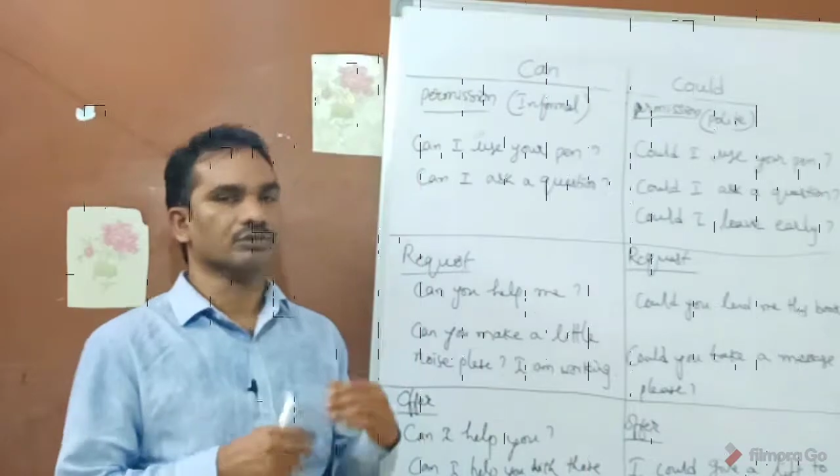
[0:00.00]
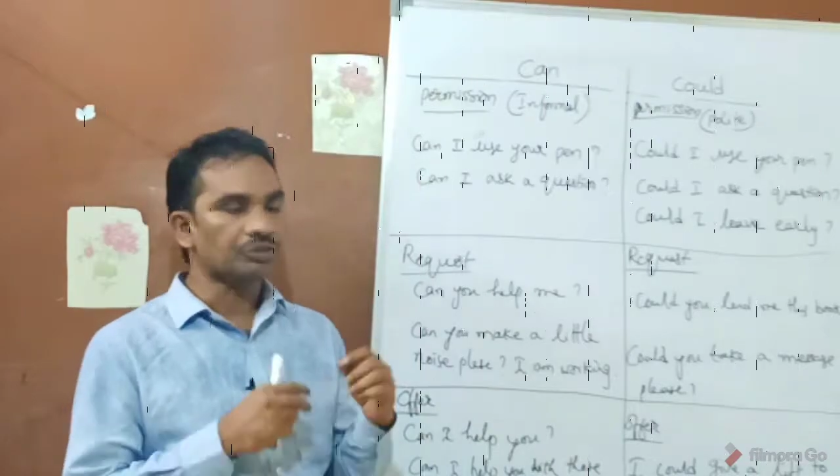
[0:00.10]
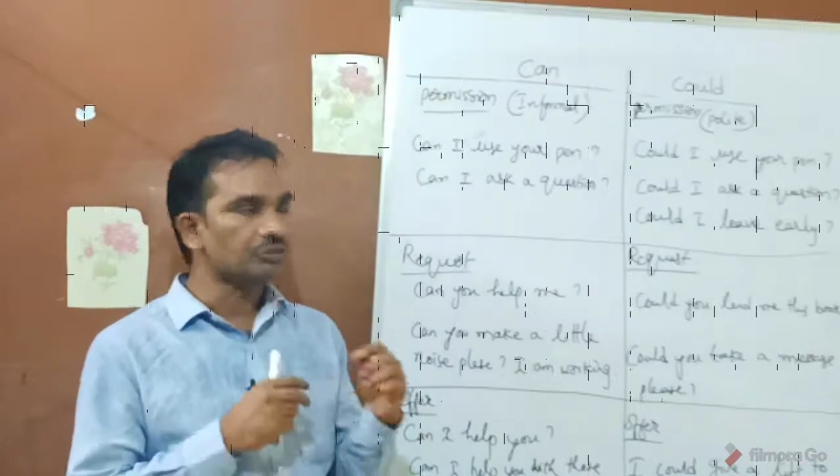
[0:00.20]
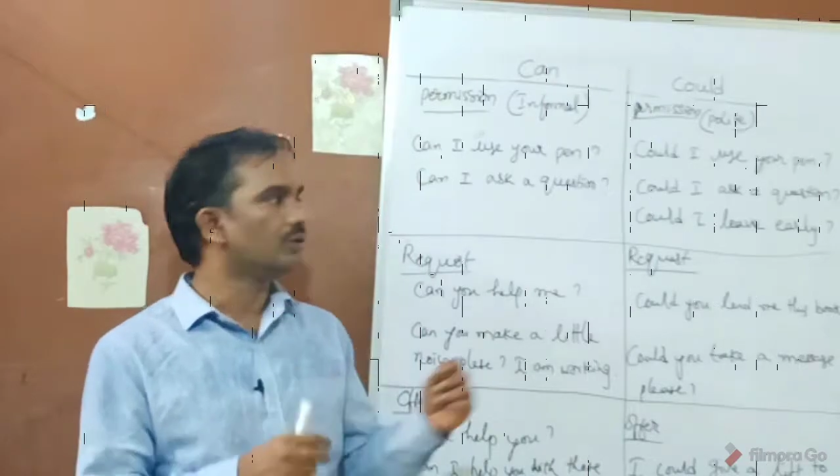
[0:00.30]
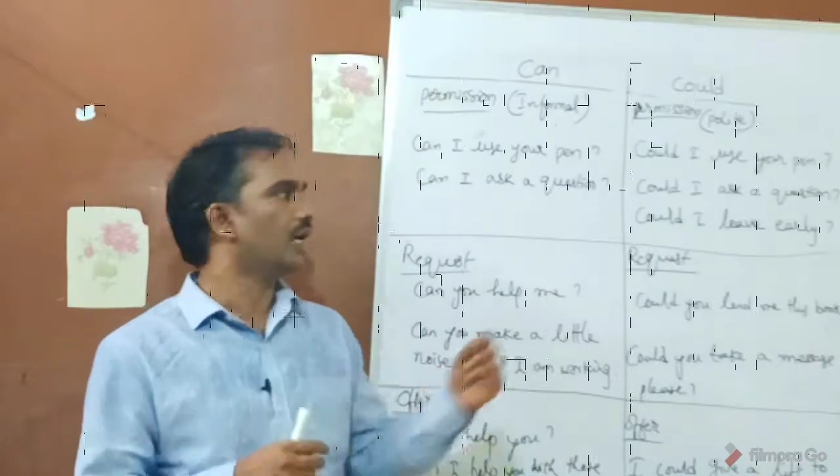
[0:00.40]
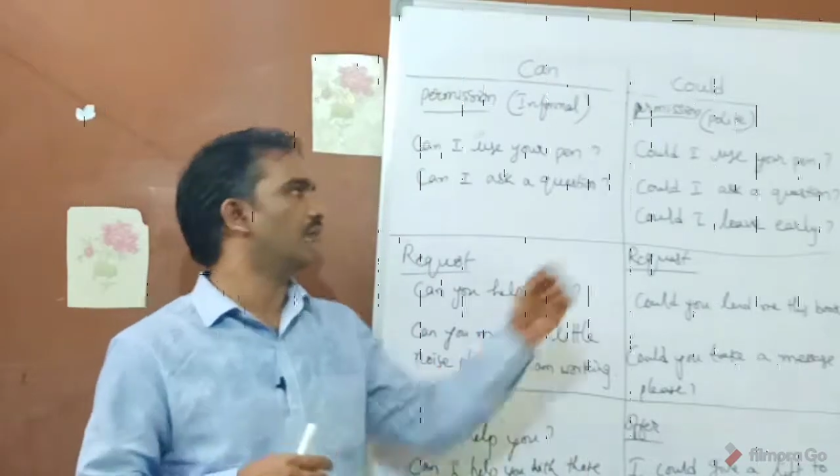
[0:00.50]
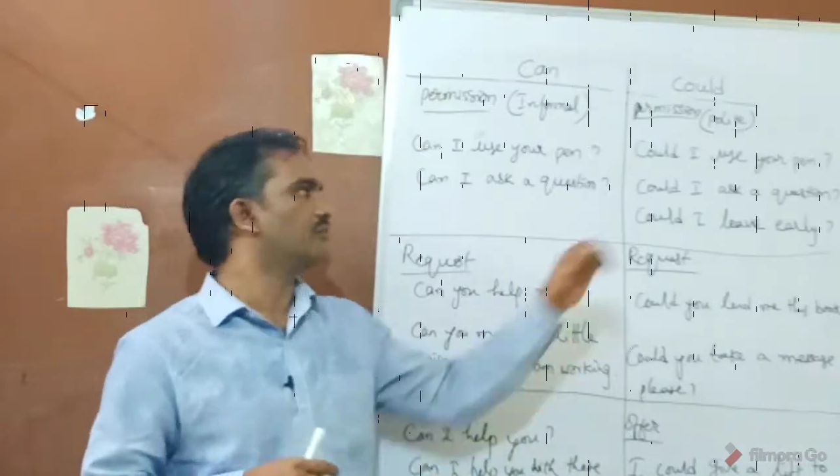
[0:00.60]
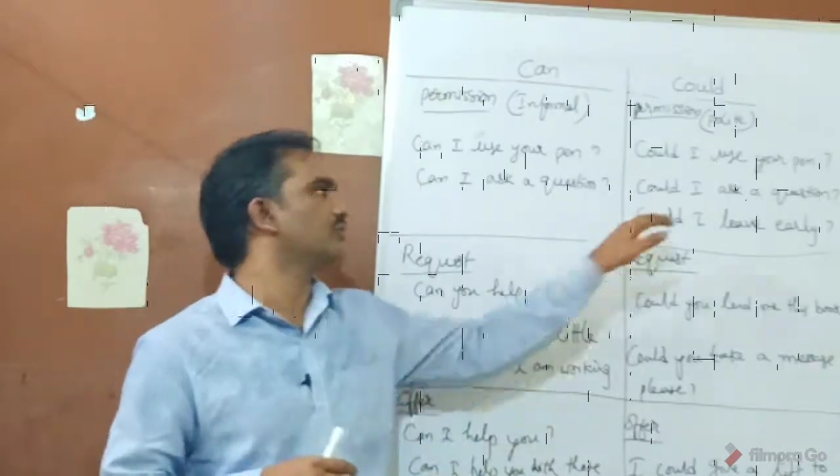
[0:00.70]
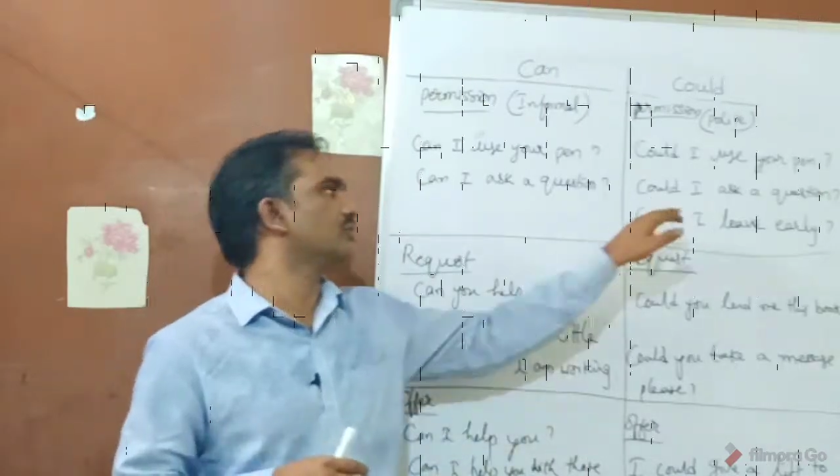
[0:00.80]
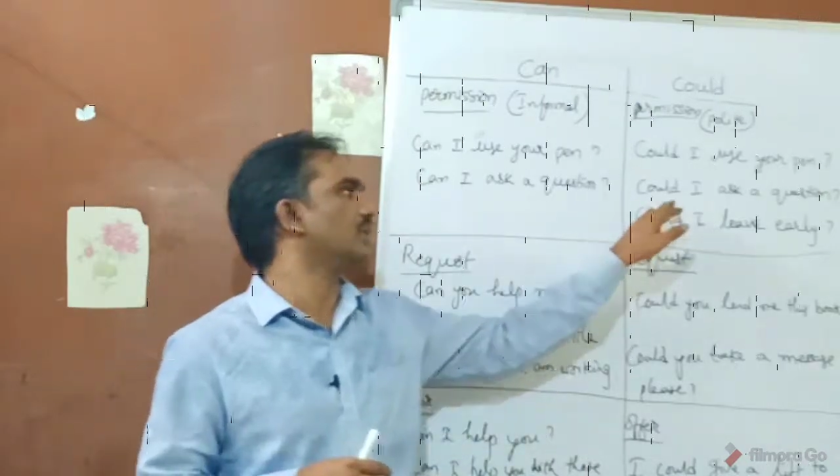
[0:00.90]
you
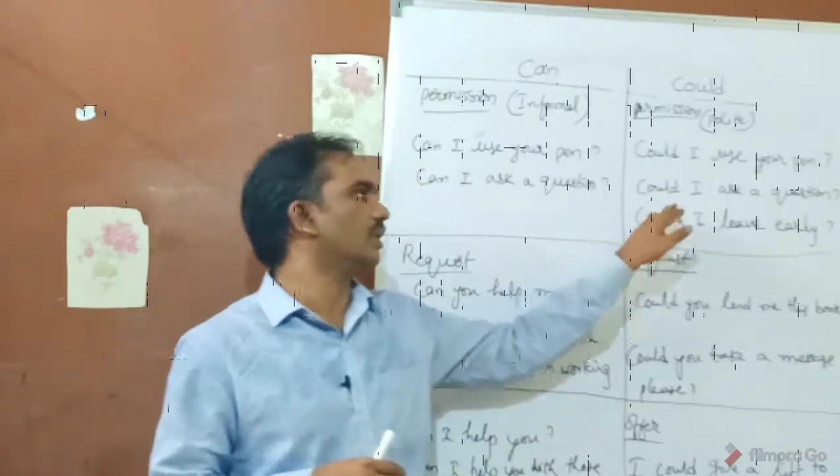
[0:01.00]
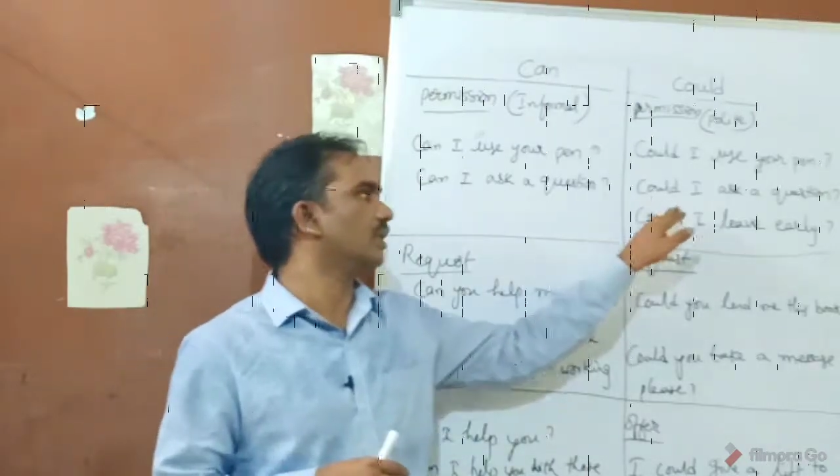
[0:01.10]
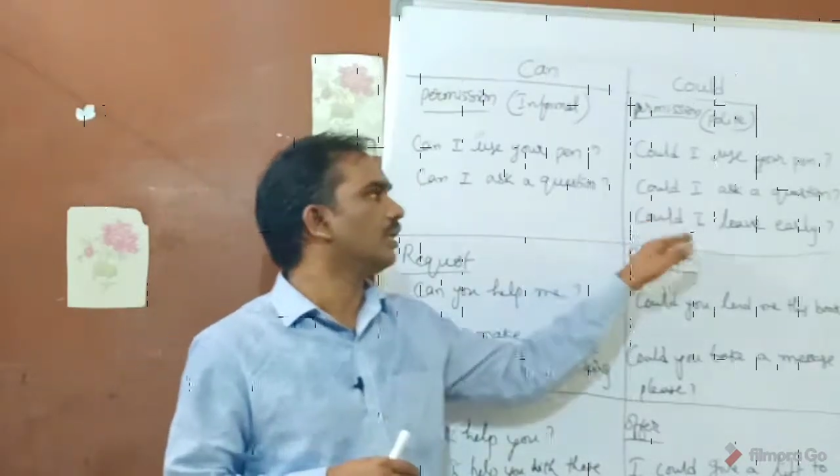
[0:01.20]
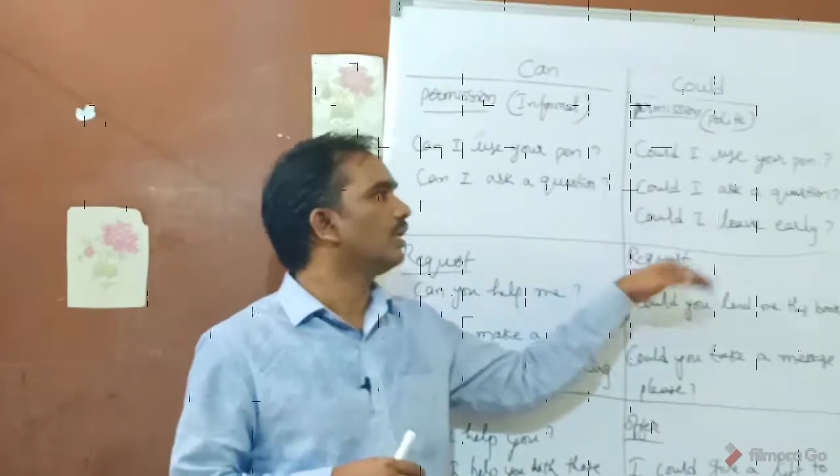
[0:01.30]
have to say,